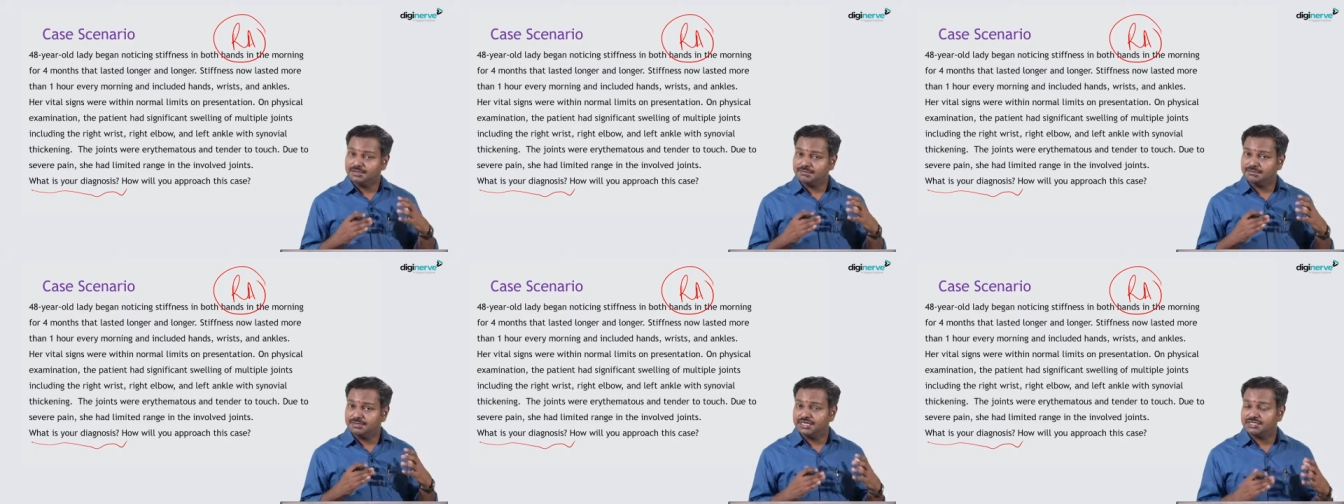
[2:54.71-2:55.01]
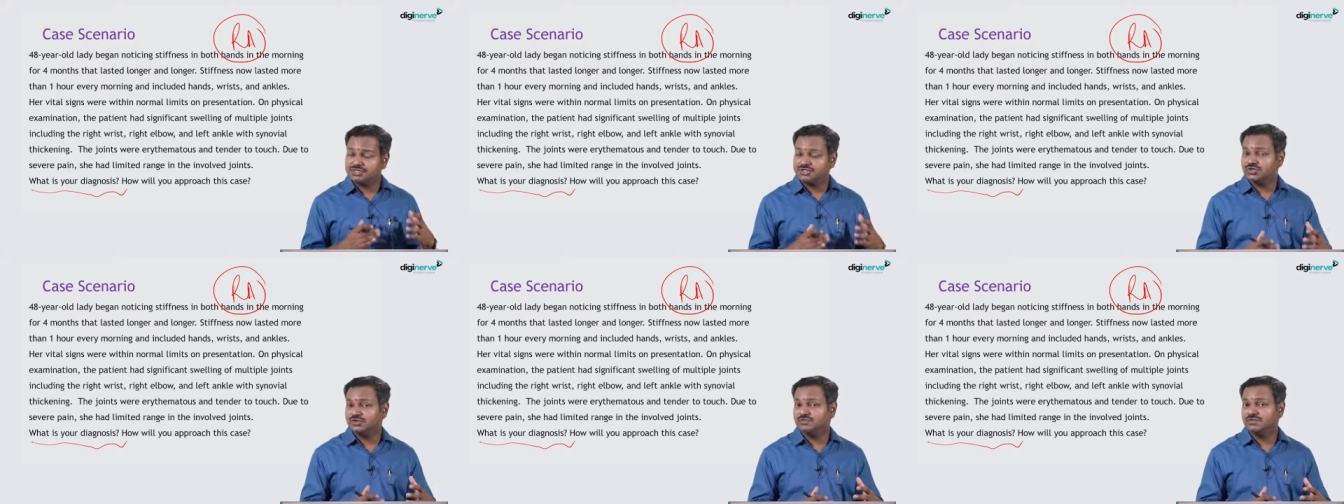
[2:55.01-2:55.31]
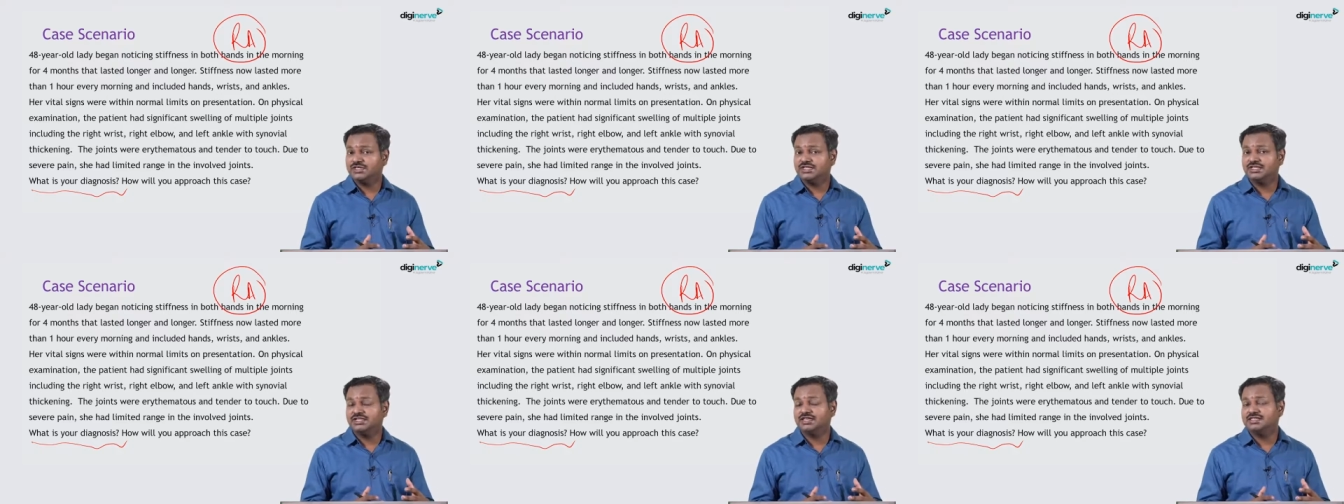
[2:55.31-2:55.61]
based on
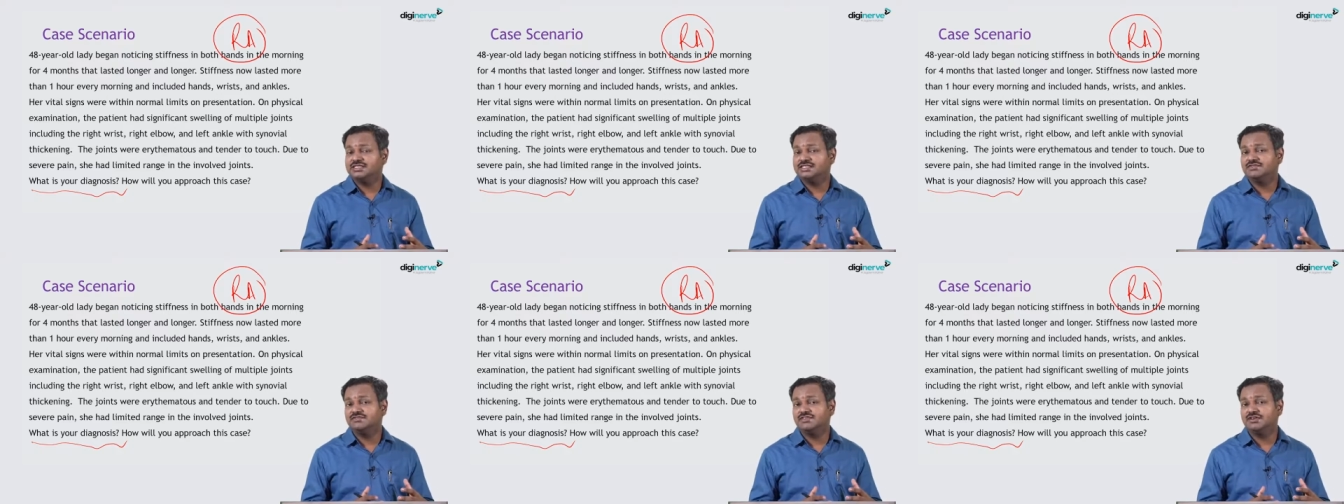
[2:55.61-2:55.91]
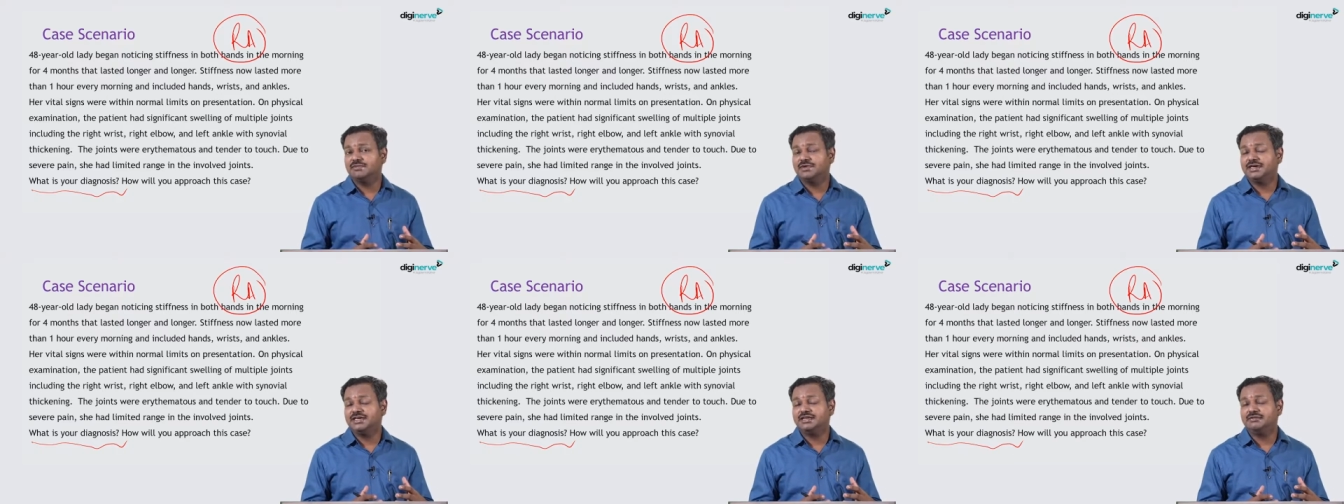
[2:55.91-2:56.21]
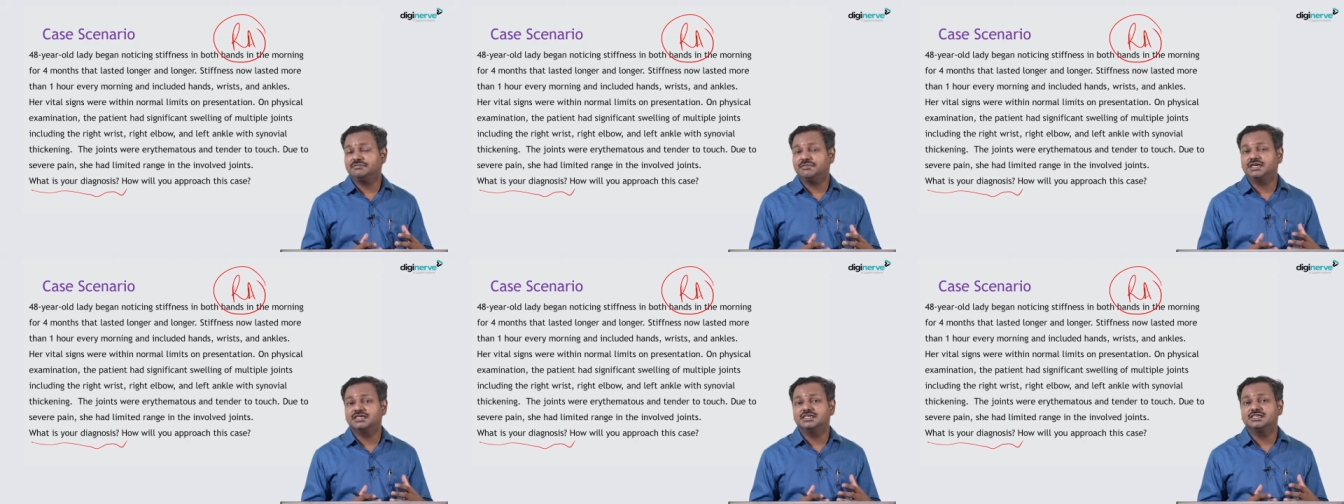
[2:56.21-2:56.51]
whether there is inflammatory
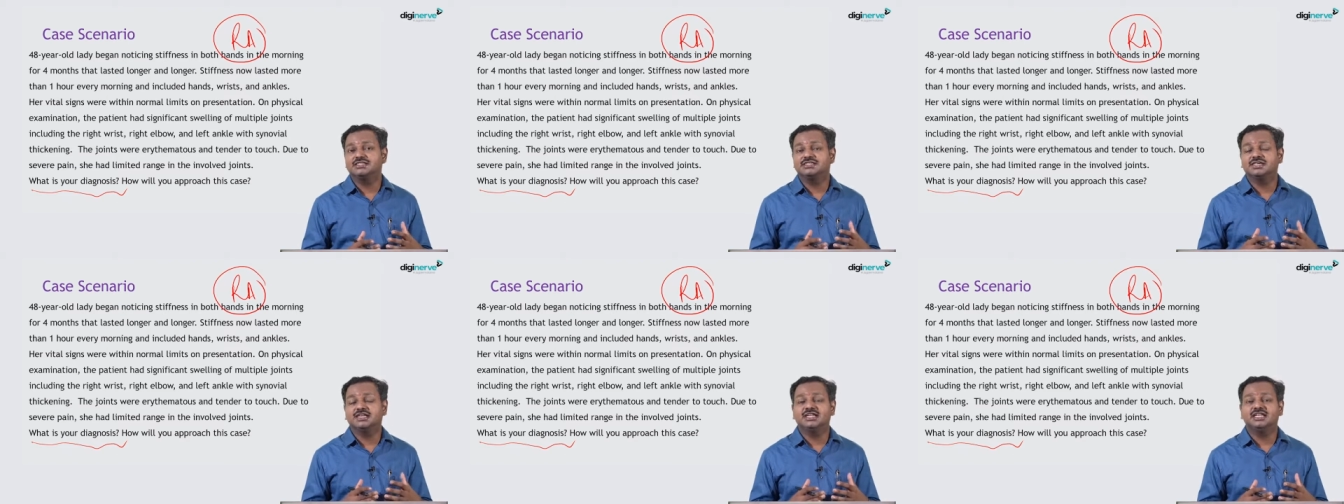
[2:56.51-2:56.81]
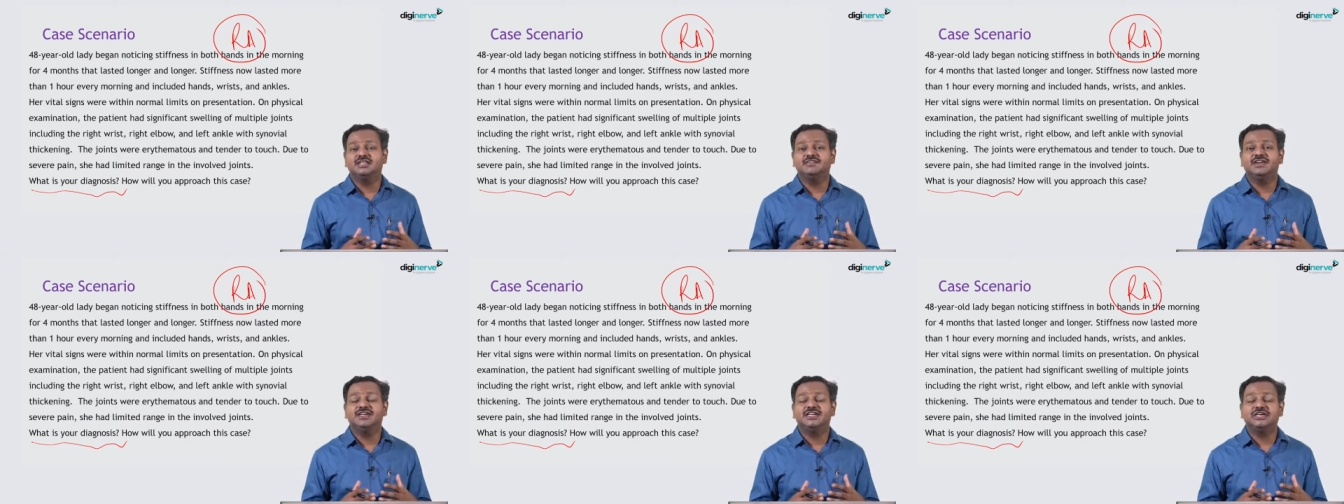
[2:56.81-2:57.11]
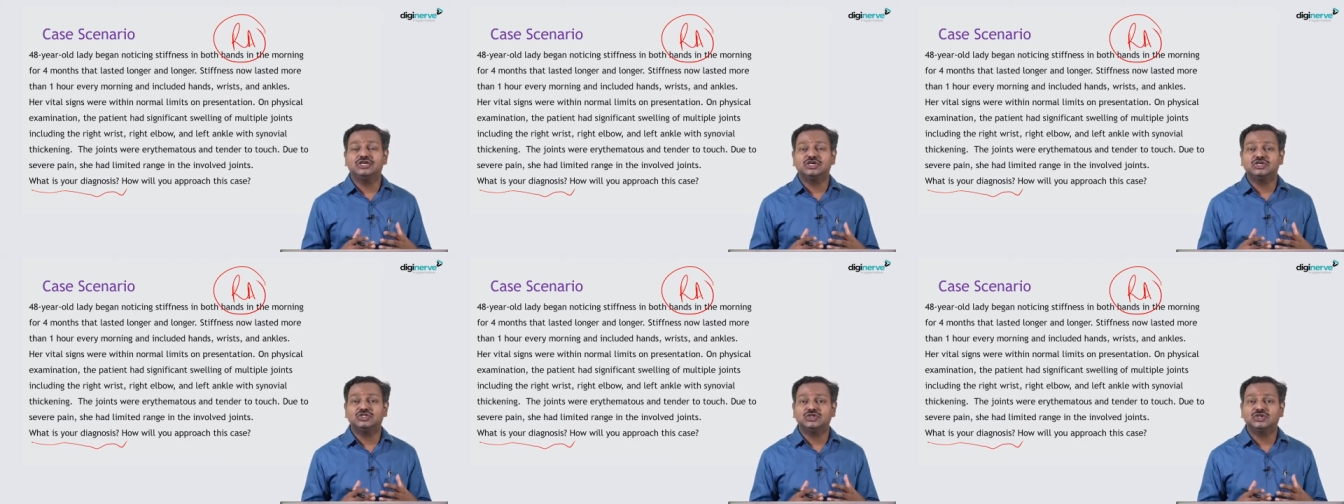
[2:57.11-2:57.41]
markers are
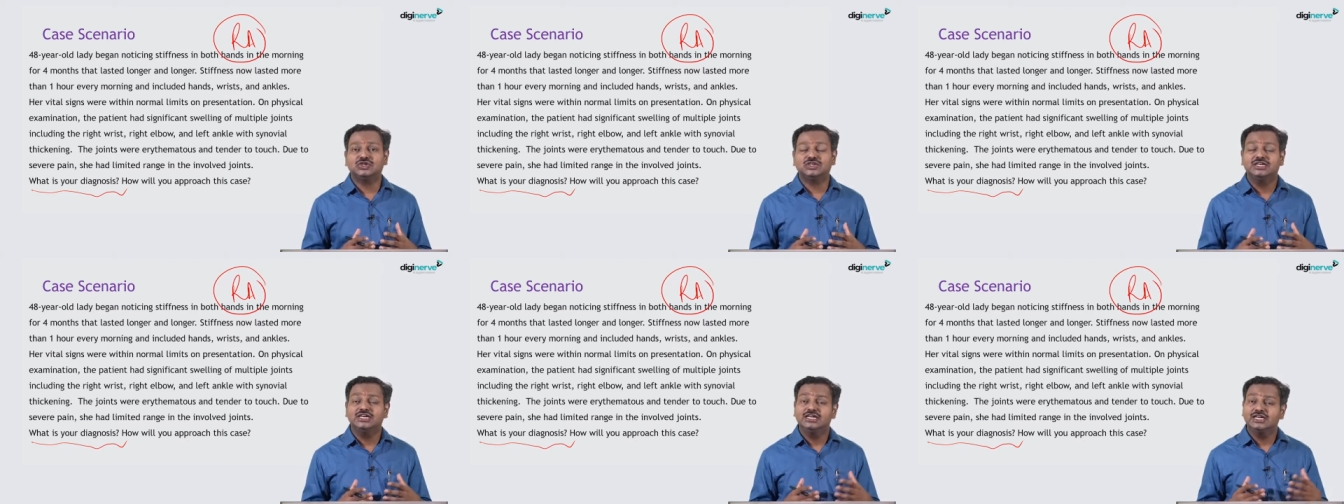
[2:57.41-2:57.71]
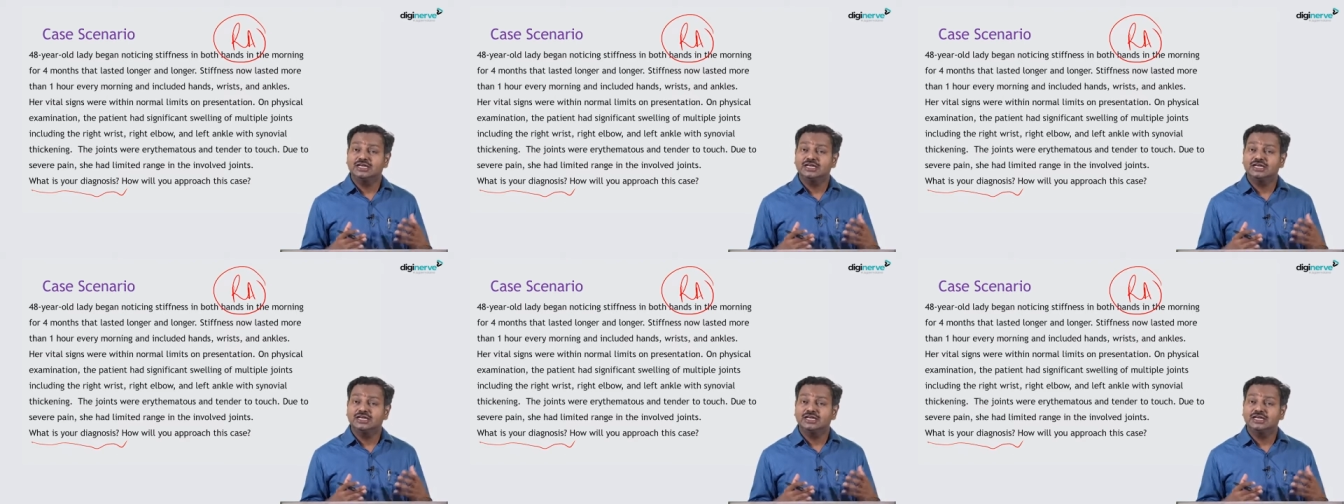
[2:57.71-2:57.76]
elevated or not,